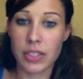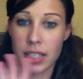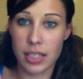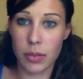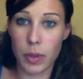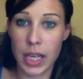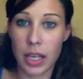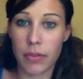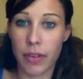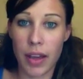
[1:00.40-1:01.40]

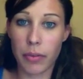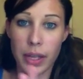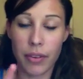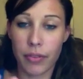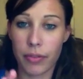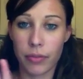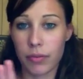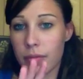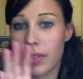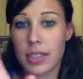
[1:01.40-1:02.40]
6-week, 5-week,
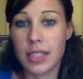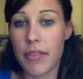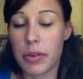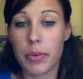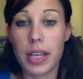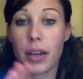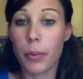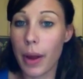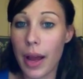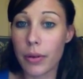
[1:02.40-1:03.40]
7-week,
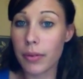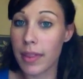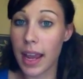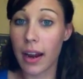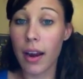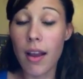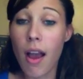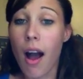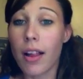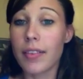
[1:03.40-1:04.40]
around there,
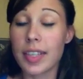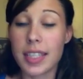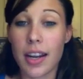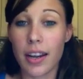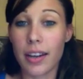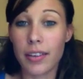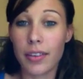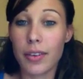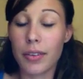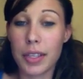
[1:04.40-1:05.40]
all of us that are
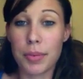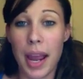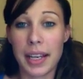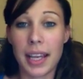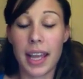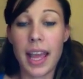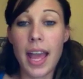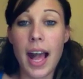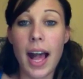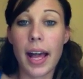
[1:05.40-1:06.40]
newly pregnant,
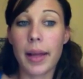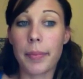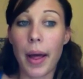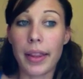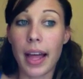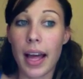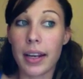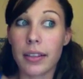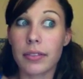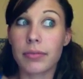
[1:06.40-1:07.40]
a lot
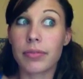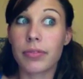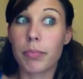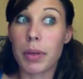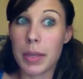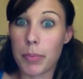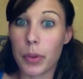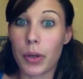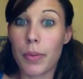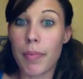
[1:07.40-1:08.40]
of
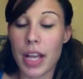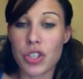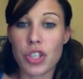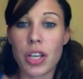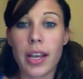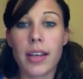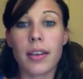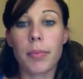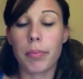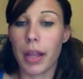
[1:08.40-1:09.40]
people
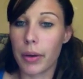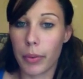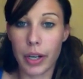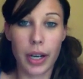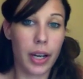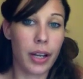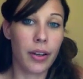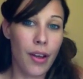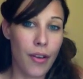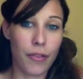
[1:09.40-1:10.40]
mentioned blood work,
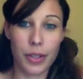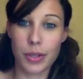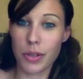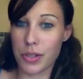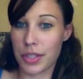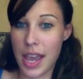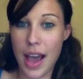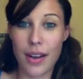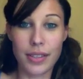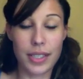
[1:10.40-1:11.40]
first
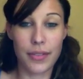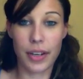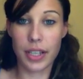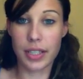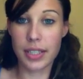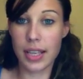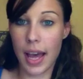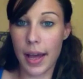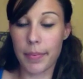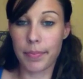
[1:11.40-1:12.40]
ultrasounds, first
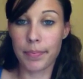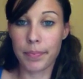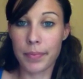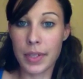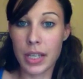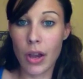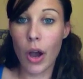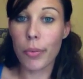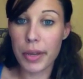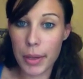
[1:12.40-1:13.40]

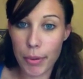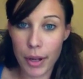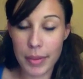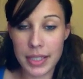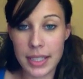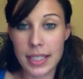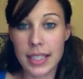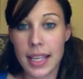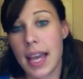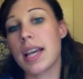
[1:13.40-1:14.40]
OB appointments, things
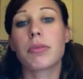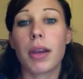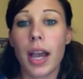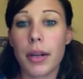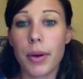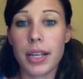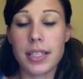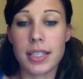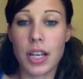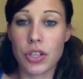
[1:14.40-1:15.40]
like that. So I kind of
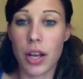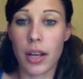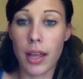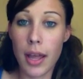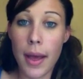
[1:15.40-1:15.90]
wanted to touch on